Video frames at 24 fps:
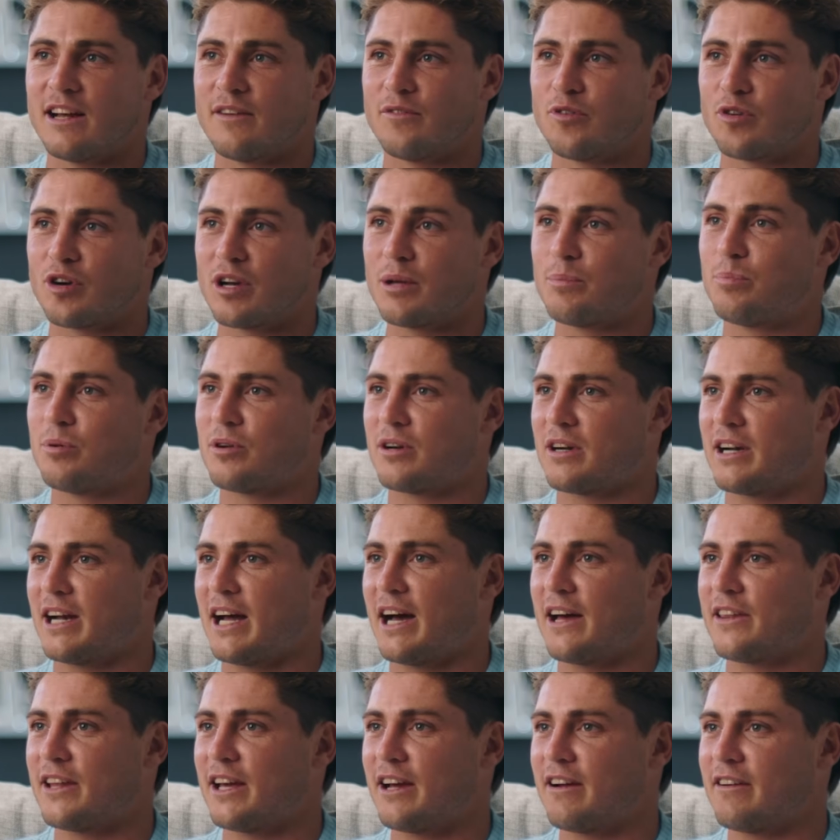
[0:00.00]
I've already put it
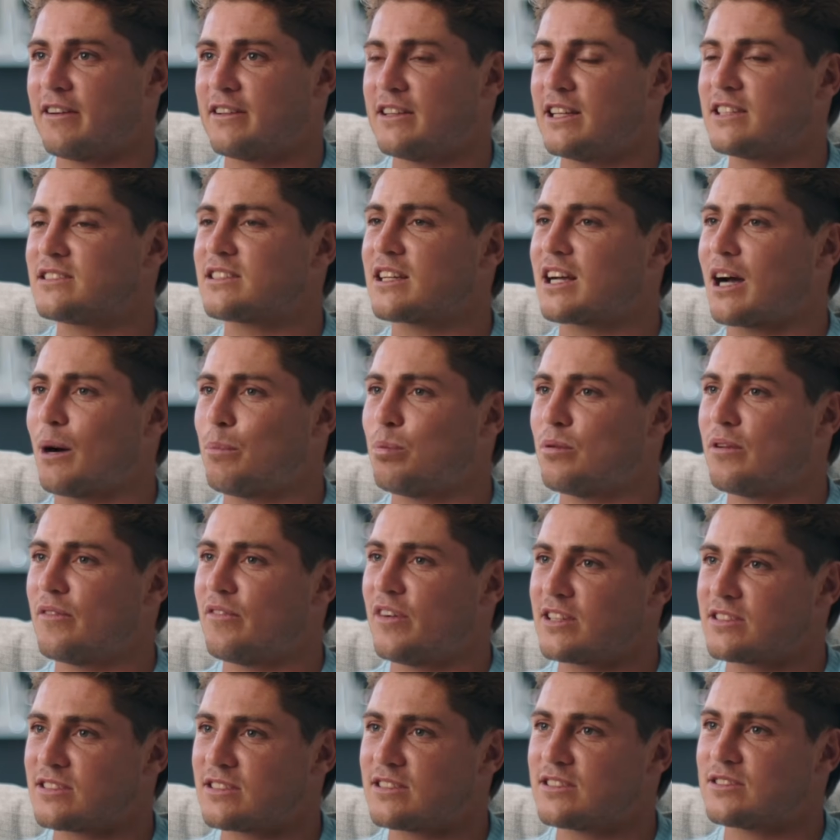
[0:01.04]
out there, and there's a couple of
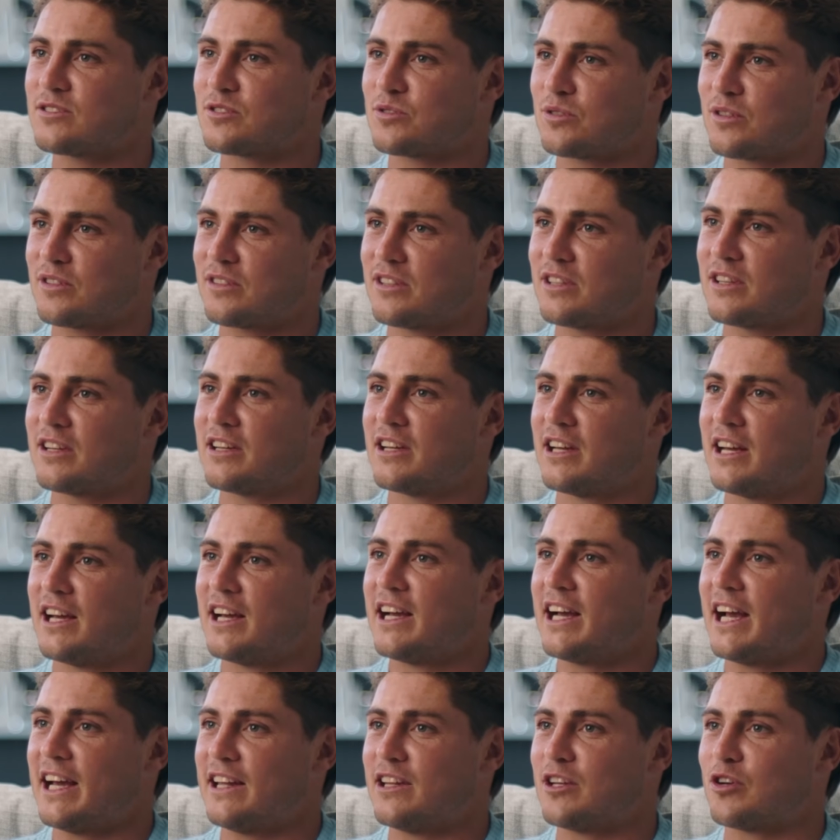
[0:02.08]
us in
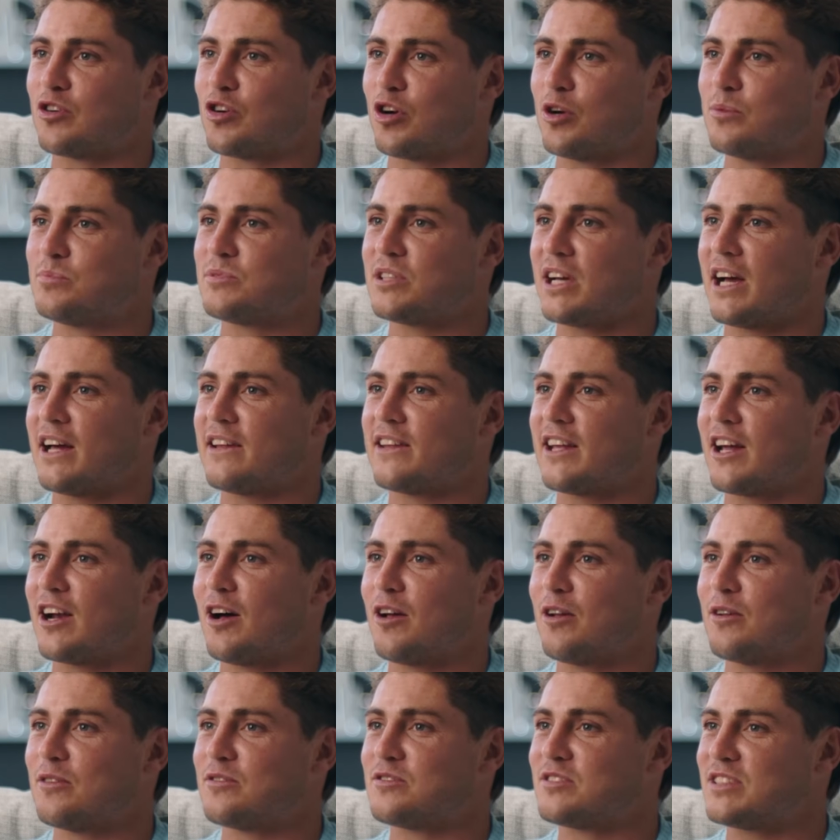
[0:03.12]
the group chat that
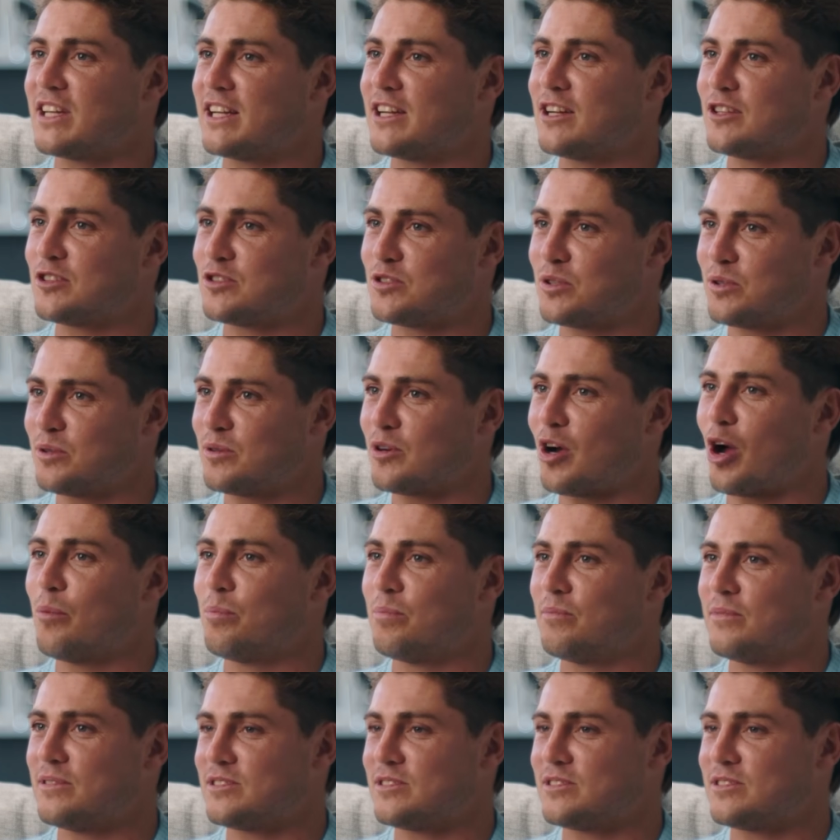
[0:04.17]
I'll send it to.